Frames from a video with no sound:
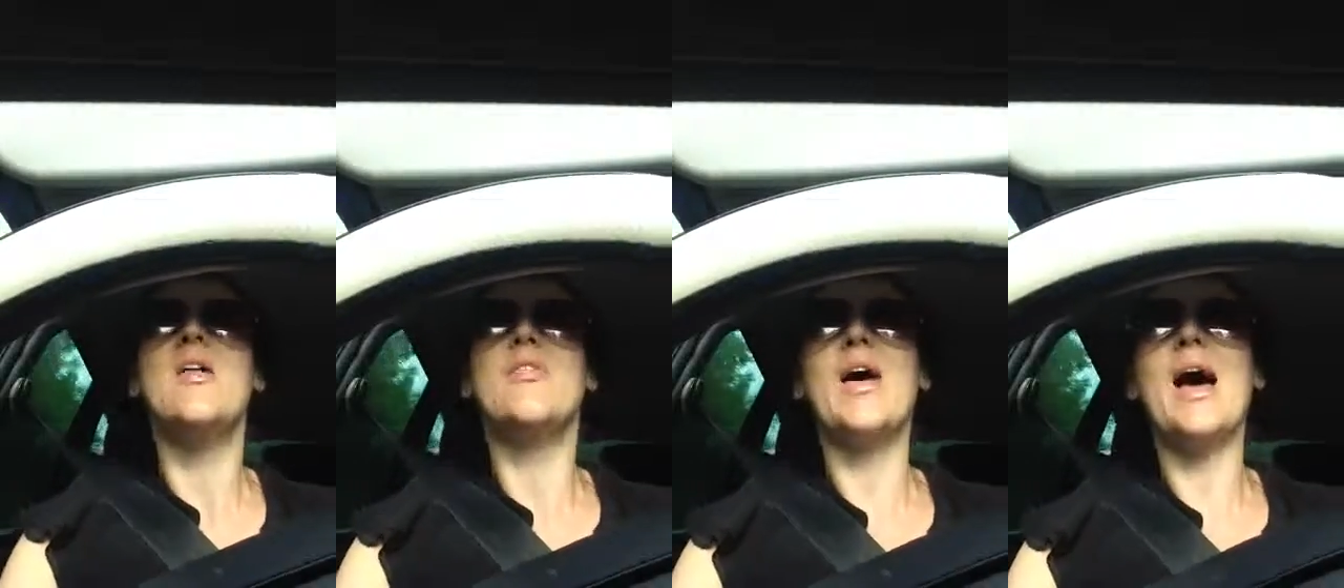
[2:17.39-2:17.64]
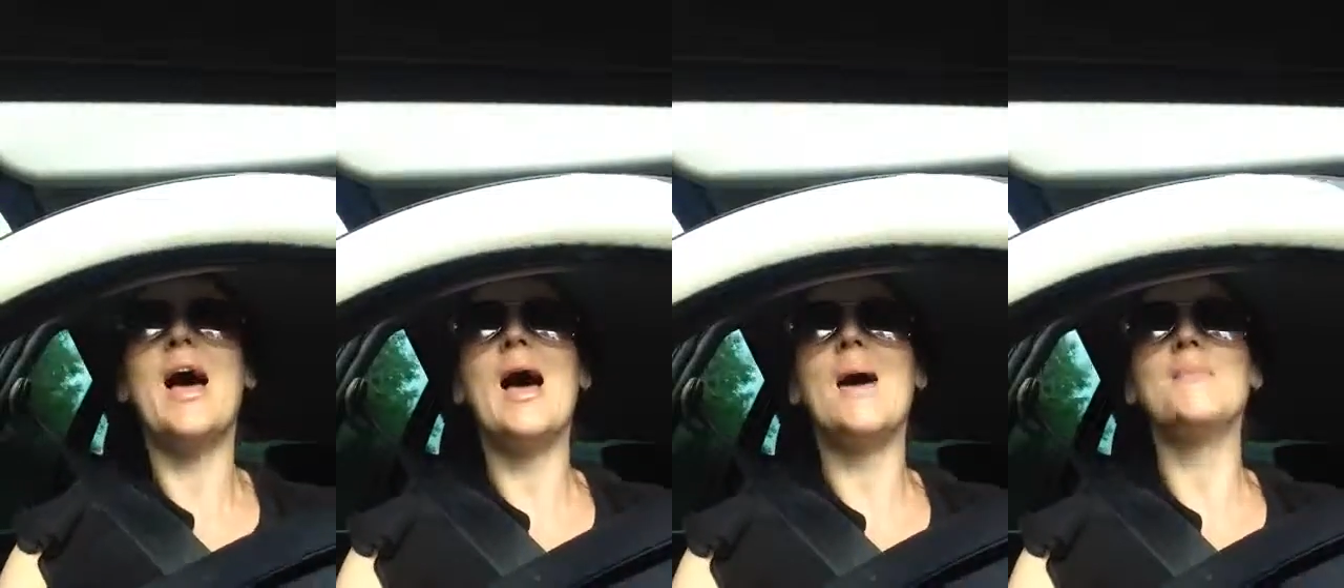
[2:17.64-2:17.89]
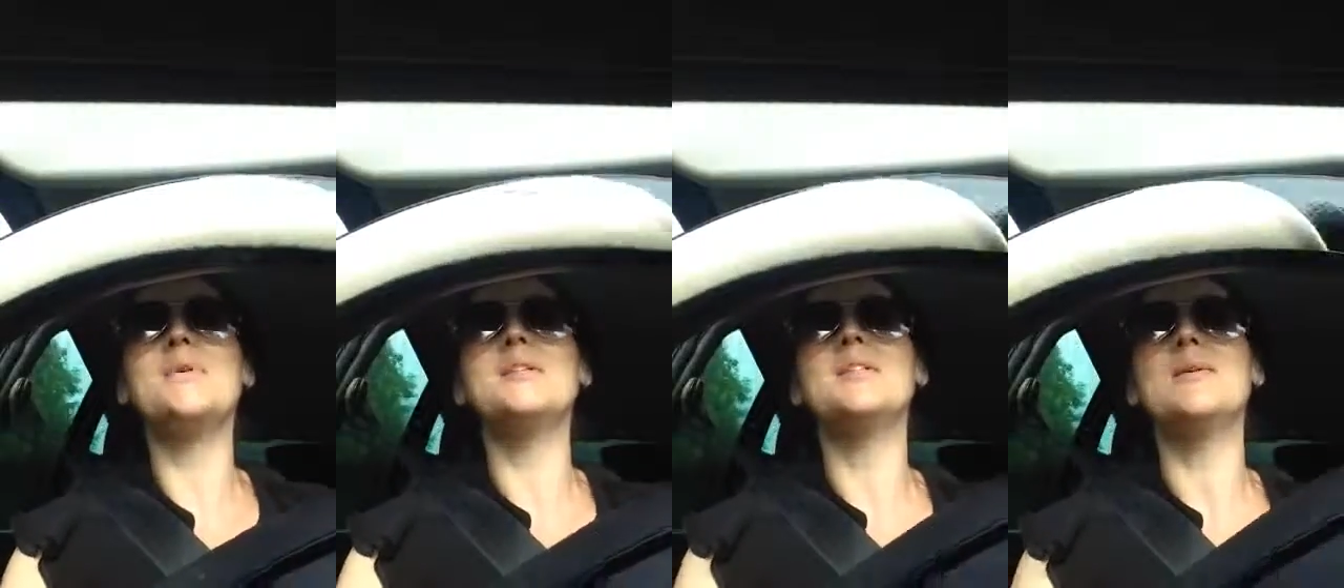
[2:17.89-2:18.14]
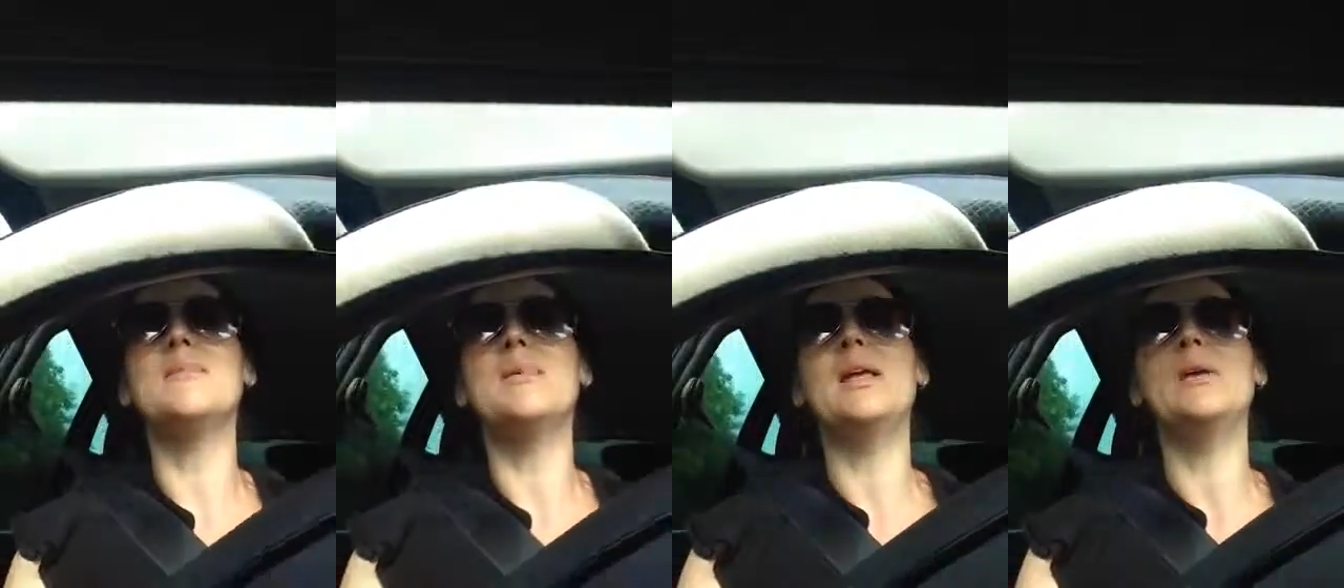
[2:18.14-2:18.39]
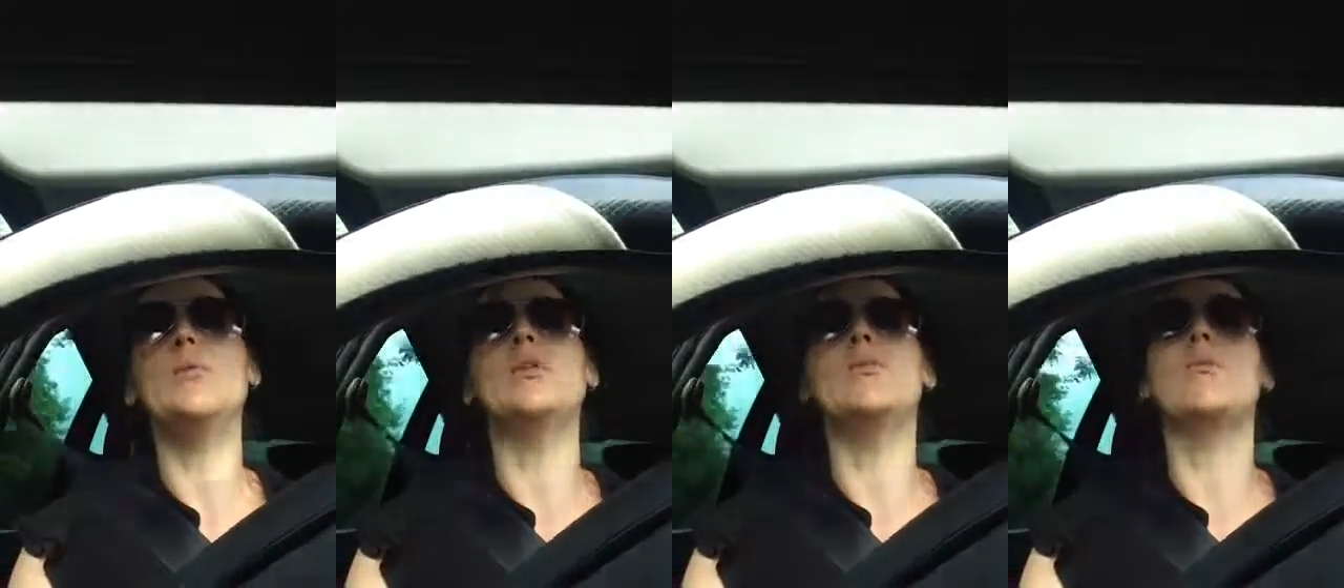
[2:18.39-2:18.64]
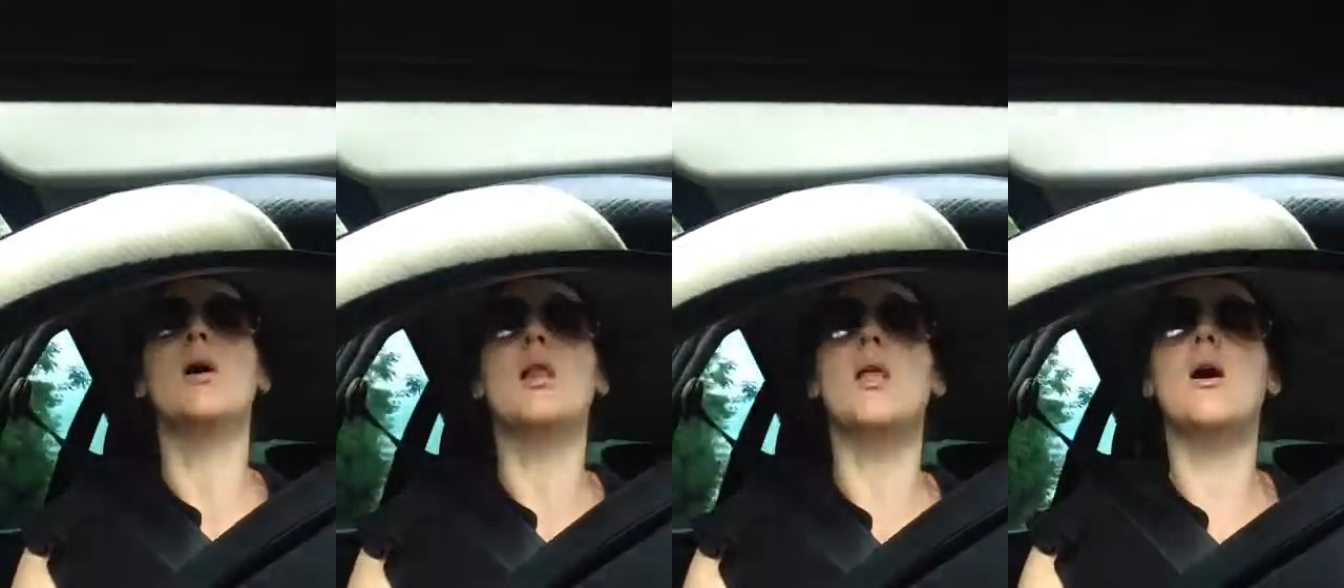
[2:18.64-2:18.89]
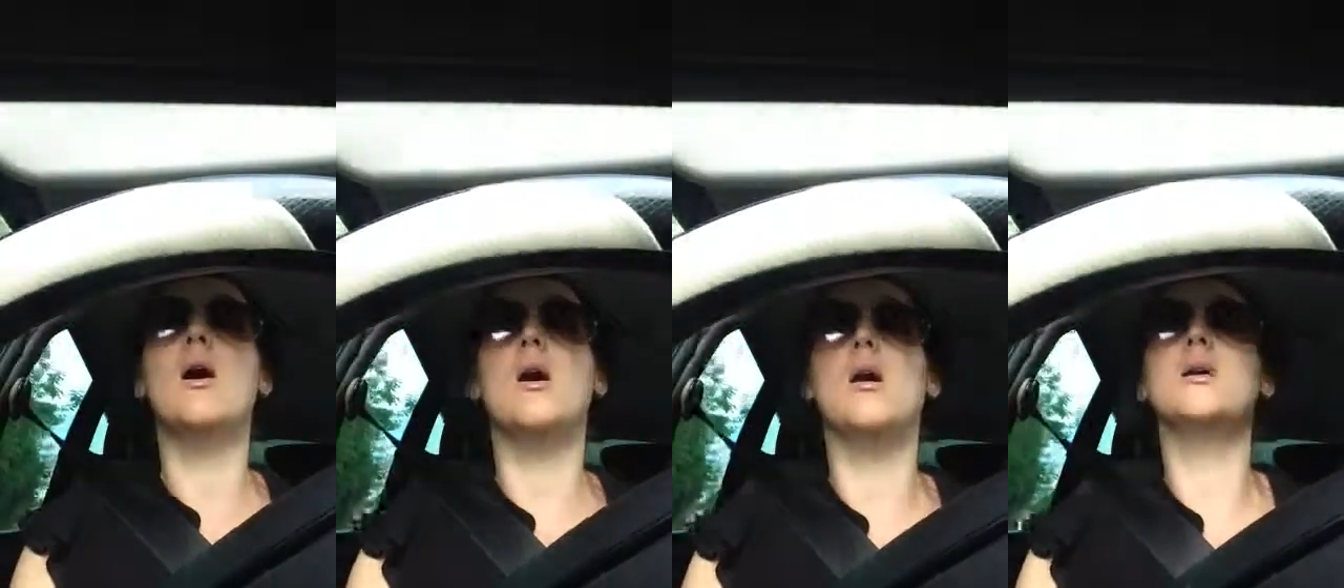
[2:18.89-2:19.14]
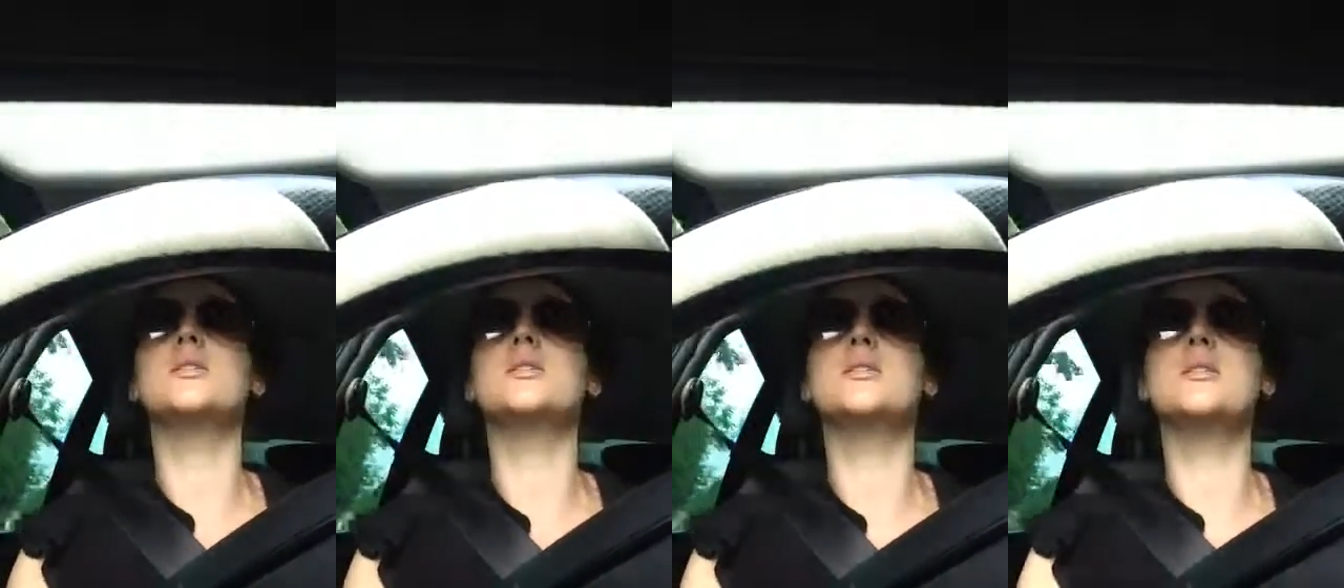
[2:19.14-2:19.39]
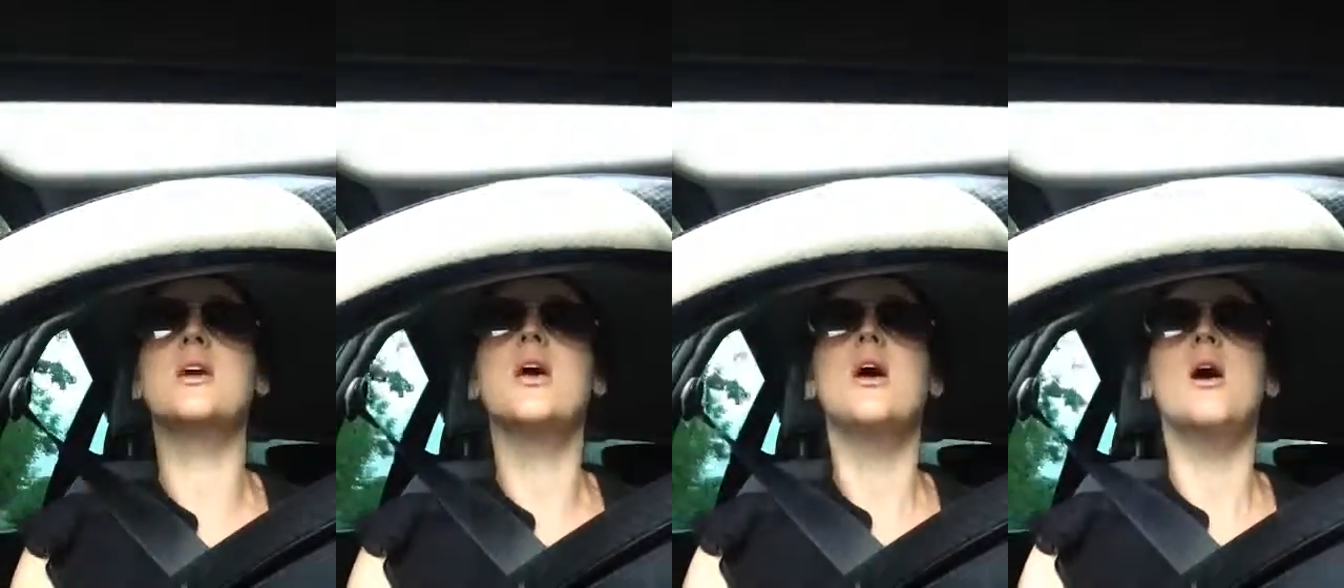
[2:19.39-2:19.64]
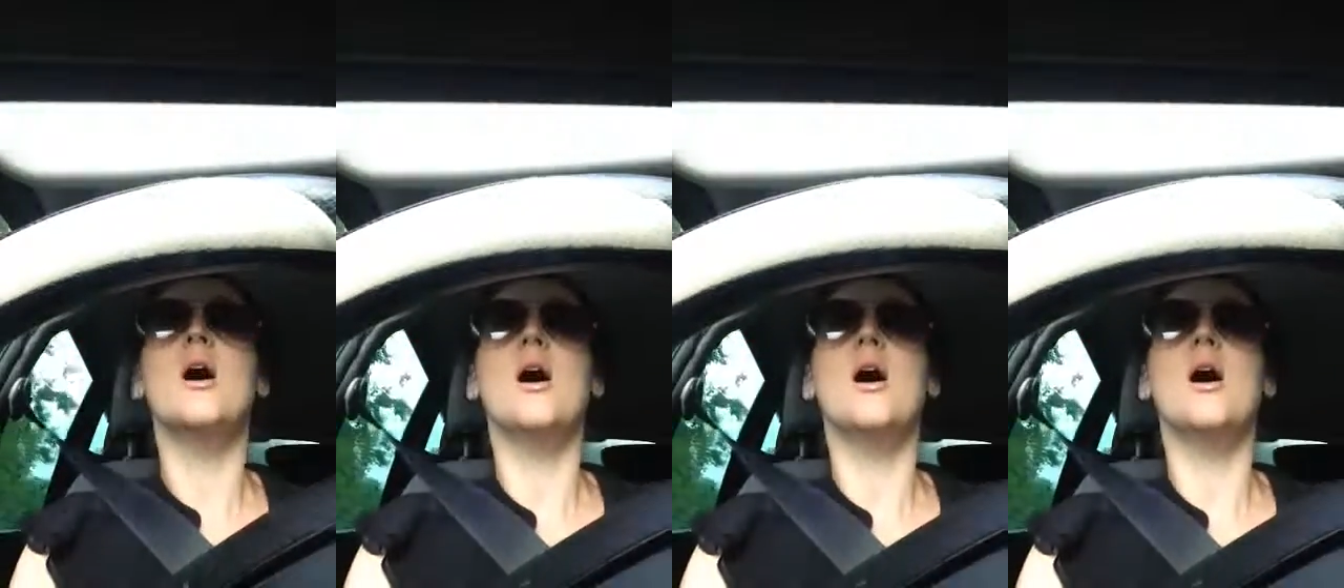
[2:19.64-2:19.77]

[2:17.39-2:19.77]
that happened to me with my last